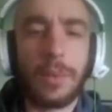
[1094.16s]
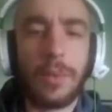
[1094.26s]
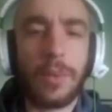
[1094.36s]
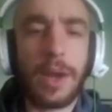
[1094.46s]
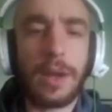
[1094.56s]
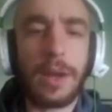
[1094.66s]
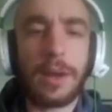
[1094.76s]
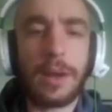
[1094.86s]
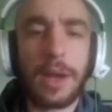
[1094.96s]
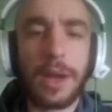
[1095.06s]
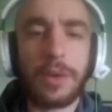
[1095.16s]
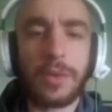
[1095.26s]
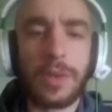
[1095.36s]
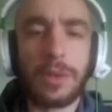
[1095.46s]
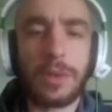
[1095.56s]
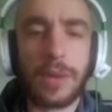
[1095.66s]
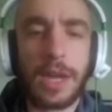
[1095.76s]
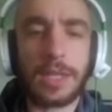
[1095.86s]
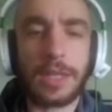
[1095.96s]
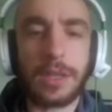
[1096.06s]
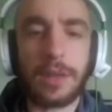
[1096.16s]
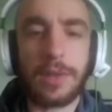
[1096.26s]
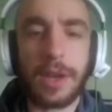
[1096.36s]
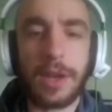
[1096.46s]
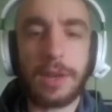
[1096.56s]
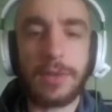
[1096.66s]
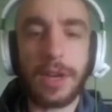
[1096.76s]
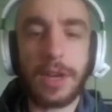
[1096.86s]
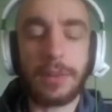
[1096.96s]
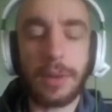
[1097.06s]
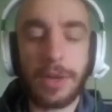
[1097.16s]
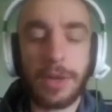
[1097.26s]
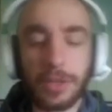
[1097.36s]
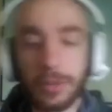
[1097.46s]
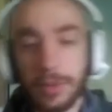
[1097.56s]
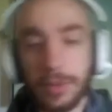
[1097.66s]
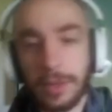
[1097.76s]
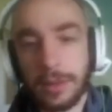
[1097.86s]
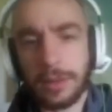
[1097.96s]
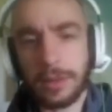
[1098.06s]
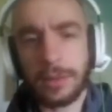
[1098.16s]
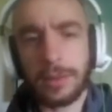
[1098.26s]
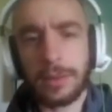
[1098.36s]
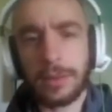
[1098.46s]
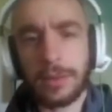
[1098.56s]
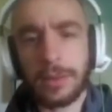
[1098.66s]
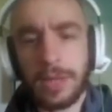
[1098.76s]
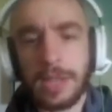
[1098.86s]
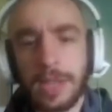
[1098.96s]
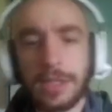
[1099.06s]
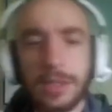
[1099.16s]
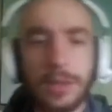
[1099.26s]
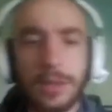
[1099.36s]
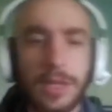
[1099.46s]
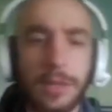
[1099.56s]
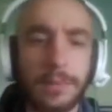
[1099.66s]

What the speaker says: when I looked within the rags, did I finally find my Rachel? Yes, you did.